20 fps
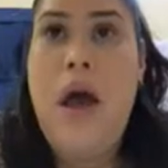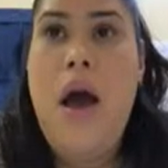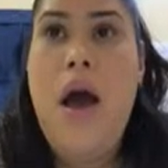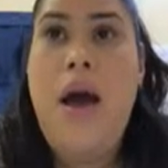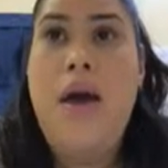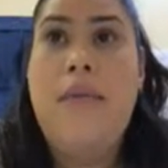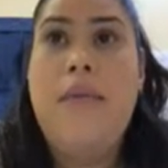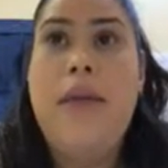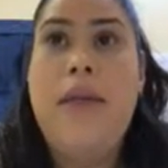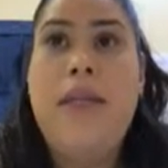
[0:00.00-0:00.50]

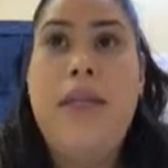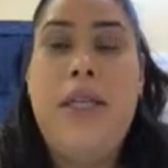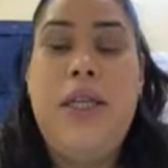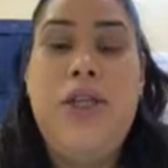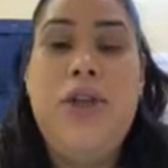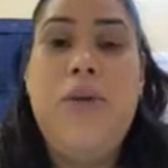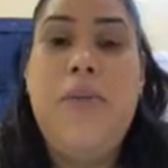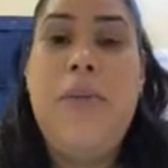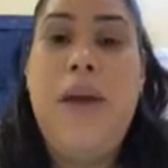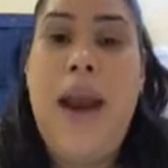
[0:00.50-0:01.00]
The
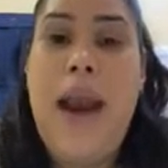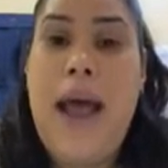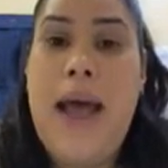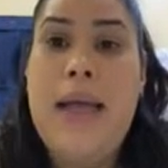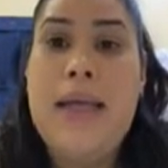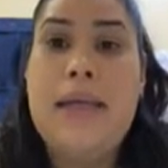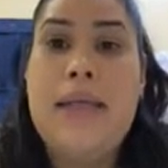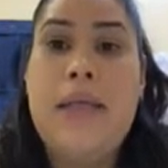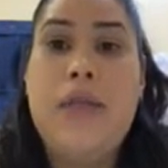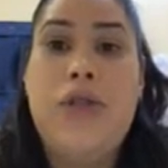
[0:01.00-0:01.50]
teacher
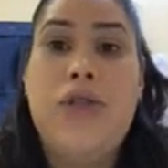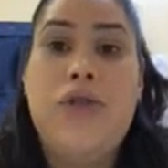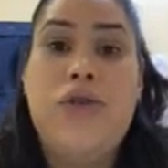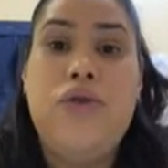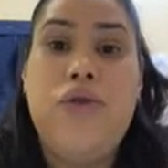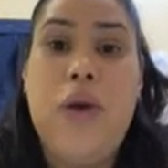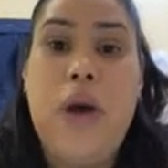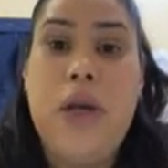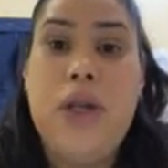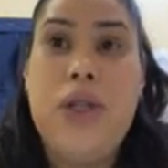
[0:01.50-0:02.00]
plans
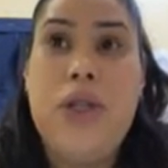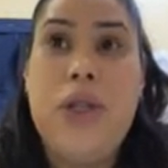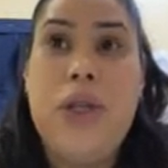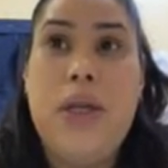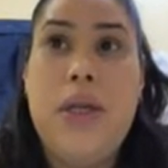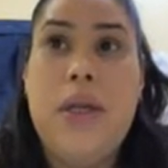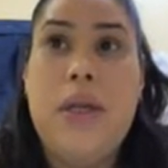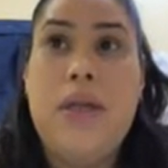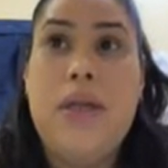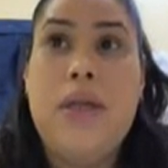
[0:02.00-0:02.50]

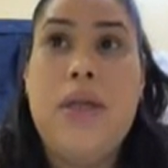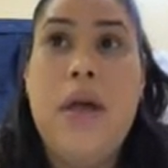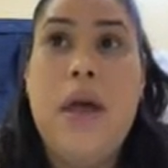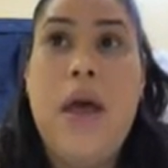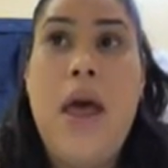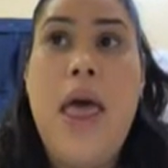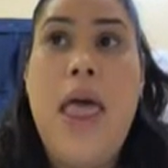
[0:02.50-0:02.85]
instructions